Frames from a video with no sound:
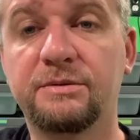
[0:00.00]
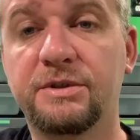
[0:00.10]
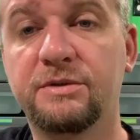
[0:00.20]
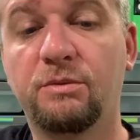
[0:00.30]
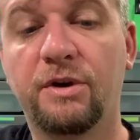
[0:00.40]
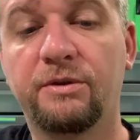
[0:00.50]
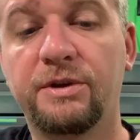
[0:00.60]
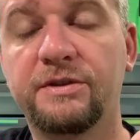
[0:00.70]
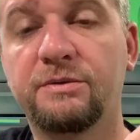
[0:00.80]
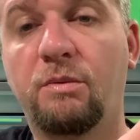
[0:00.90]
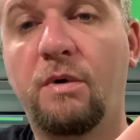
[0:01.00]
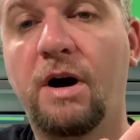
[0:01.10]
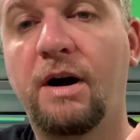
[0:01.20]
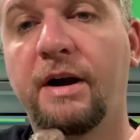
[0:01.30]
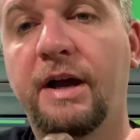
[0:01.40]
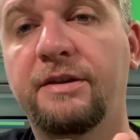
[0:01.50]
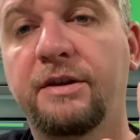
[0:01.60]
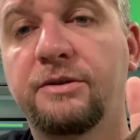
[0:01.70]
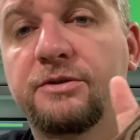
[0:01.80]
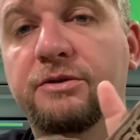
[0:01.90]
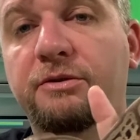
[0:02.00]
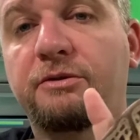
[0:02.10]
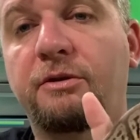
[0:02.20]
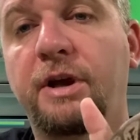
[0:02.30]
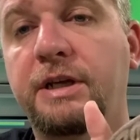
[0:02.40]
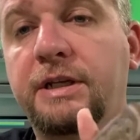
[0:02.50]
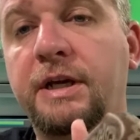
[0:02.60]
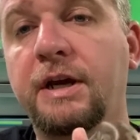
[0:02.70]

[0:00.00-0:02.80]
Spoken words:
which is one of the reasons why I think they're so great,